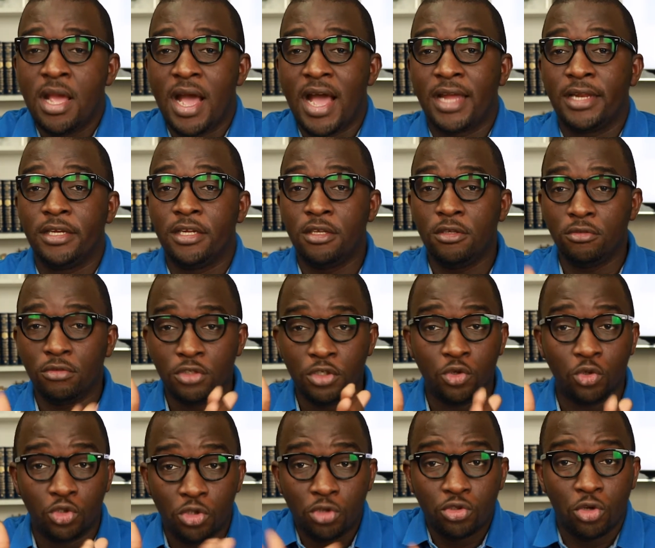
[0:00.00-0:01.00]
And, you
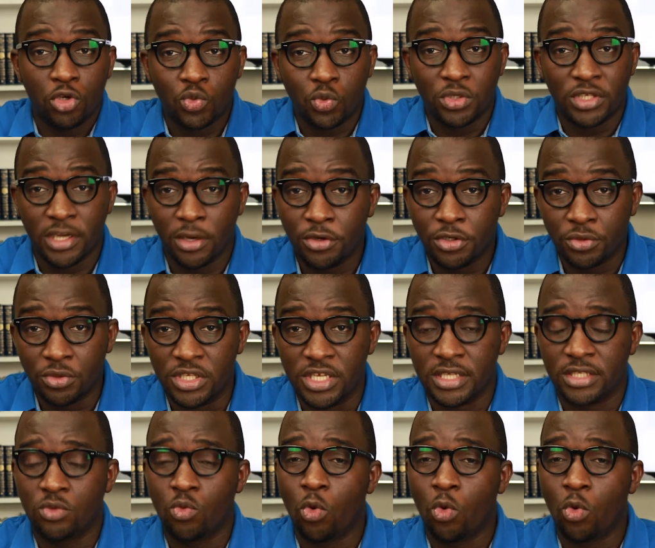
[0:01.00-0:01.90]
know, doctors will tell you this,